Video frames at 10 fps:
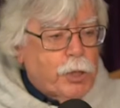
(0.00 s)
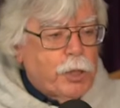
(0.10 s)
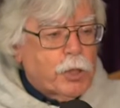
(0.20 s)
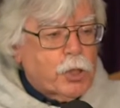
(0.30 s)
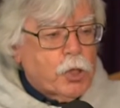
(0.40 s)

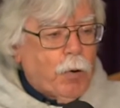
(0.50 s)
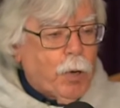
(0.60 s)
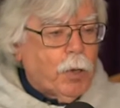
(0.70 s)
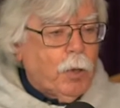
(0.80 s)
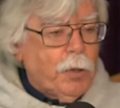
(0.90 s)

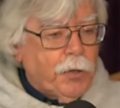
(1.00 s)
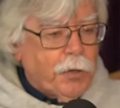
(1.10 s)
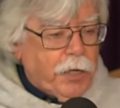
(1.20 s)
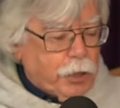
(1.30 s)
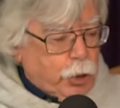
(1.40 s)
historical
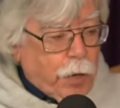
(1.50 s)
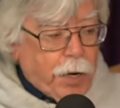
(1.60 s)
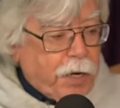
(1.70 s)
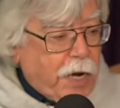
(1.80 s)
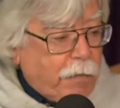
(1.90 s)
in nature,
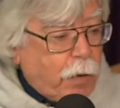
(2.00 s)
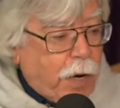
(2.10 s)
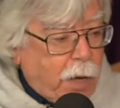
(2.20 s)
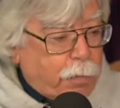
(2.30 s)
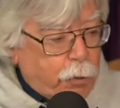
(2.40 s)
had never
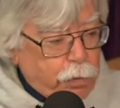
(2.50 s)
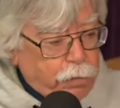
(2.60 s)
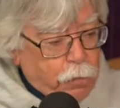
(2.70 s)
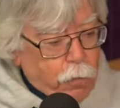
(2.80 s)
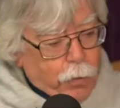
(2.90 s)
happened
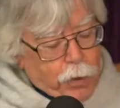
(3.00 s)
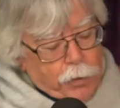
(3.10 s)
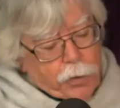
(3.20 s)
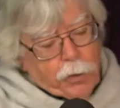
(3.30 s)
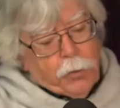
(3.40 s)
before. And
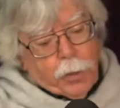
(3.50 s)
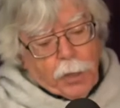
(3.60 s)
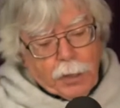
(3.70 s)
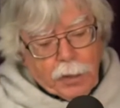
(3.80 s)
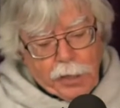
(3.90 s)
I think you
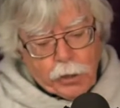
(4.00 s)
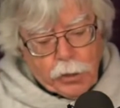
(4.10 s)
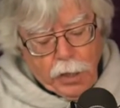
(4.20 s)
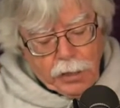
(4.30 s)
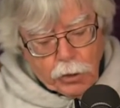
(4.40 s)
and I
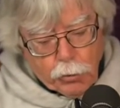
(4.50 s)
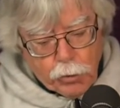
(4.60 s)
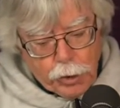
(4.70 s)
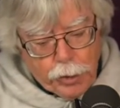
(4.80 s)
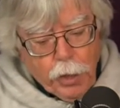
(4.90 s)
last, last
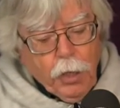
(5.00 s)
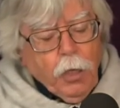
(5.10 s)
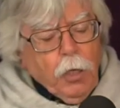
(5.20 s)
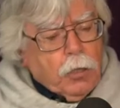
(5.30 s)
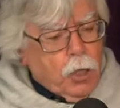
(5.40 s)
Thursday
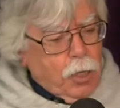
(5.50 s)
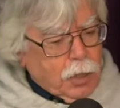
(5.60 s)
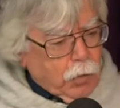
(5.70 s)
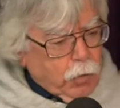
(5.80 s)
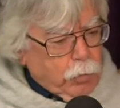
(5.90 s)

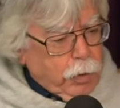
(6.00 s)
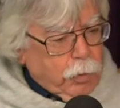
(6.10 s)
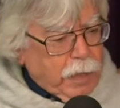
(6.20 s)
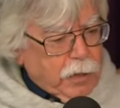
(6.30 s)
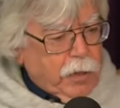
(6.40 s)
talked a little bit
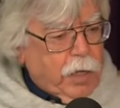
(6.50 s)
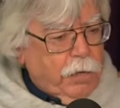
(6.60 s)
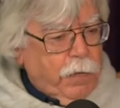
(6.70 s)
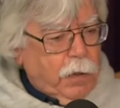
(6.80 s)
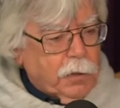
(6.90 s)
about the
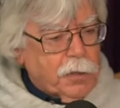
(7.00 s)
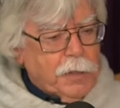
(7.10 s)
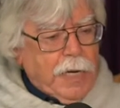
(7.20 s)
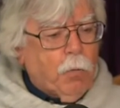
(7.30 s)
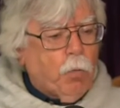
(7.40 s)
NFL is
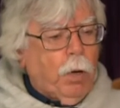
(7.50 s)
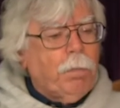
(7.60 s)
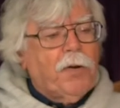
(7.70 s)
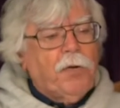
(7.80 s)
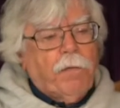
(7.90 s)
now run
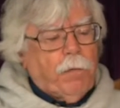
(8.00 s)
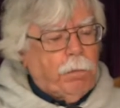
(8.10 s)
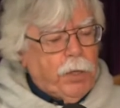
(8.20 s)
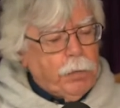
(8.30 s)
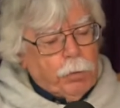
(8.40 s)
by
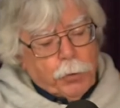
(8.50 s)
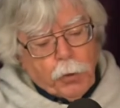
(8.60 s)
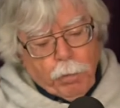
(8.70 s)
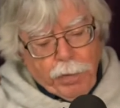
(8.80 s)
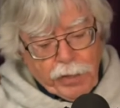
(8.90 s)
different people.
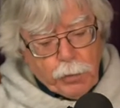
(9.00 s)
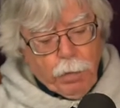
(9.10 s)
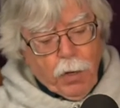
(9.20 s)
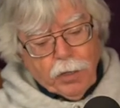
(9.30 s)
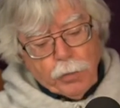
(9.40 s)
You know,
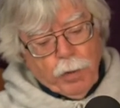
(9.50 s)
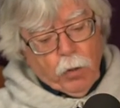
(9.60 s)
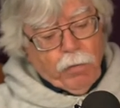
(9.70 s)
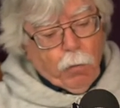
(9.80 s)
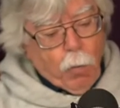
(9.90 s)
baseball has been
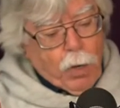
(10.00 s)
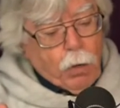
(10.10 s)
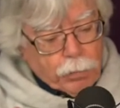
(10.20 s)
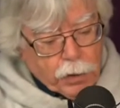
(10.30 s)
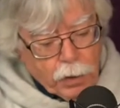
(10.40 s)

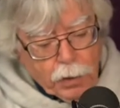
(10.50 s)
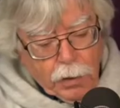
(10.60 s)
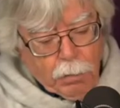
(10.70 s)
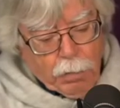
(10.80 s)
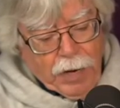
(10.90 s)
overwhelmed
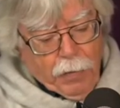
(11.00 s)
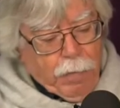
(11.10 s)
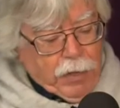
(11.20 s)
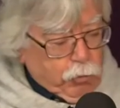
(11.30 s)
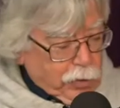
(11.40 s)
by the
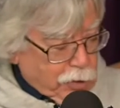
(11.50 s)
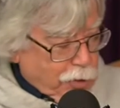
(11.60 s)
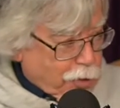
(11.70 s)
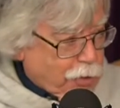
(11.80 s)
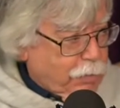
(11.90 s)
metric
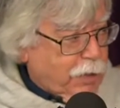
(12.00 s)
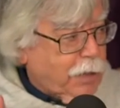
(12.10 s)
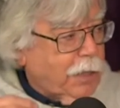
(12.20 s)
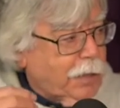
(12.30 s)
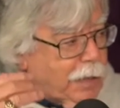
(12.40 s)
system and, and